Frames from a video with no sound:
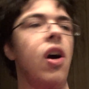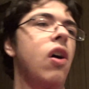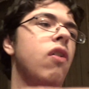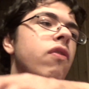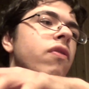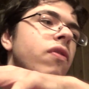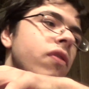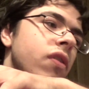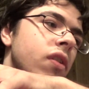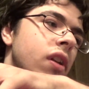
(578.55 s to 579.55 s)
of
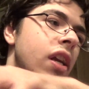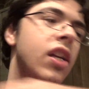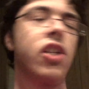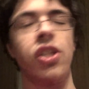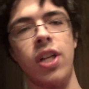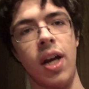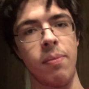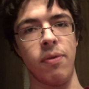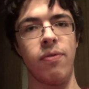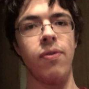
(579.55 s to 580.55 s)
each type
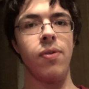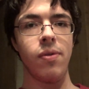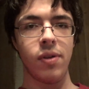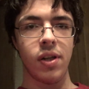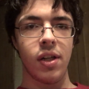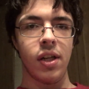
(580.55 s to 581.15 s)
of food